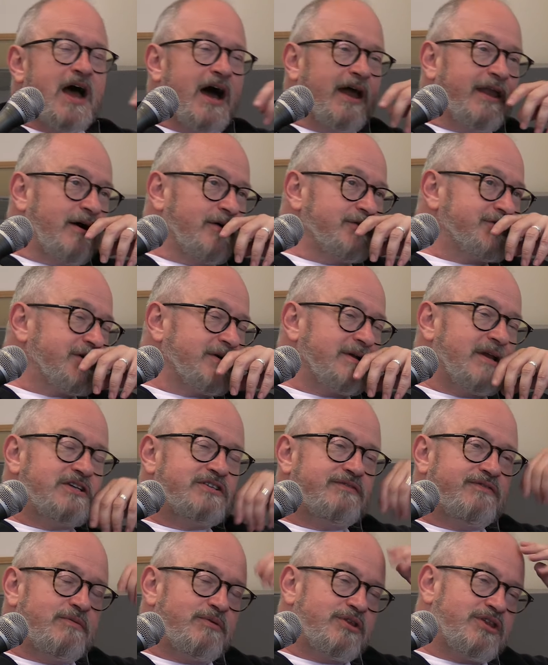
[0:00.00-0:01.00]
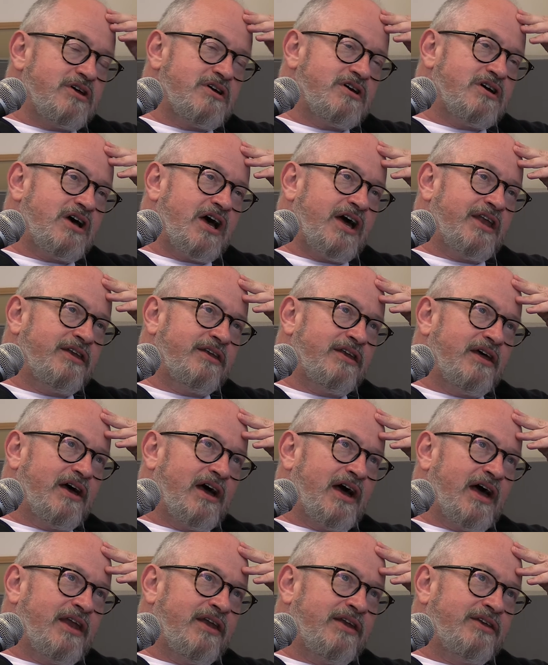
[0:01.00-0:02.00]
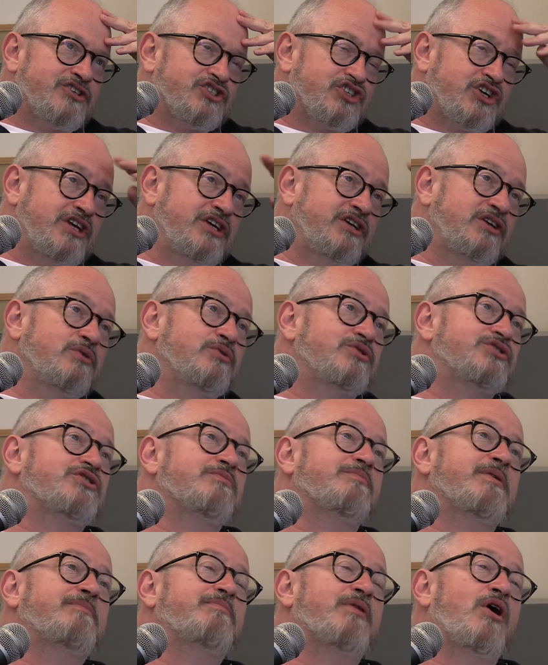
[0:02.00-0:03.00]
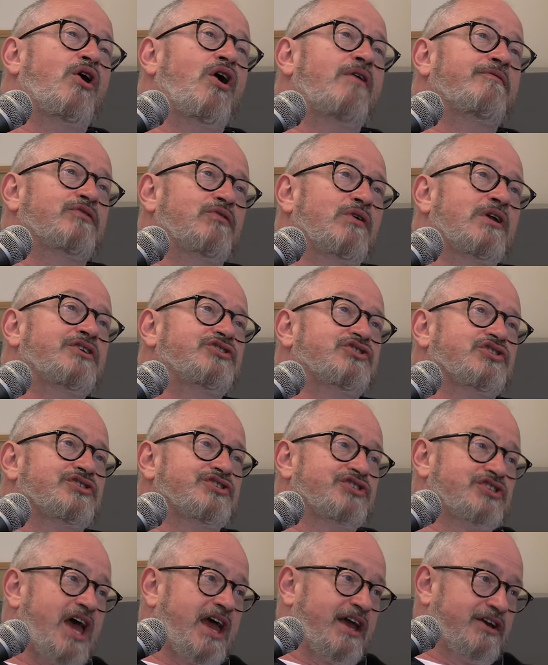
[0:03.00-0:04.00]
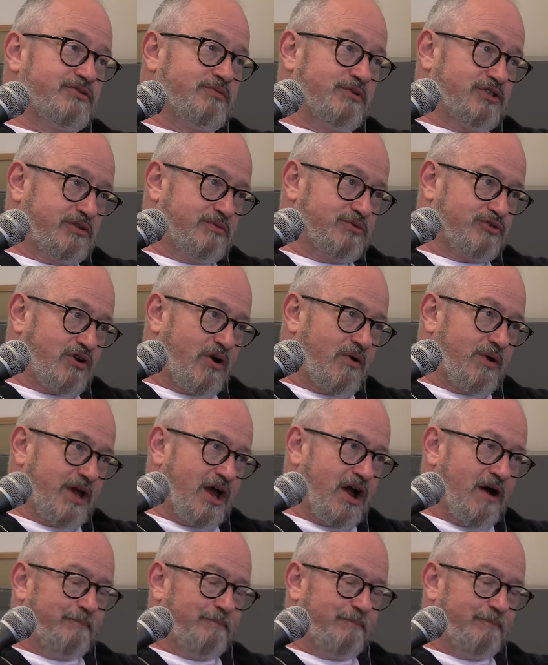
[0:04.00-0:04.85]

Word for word: And I was doing an interview with her, and and she used to be part of a religious sect when she was growing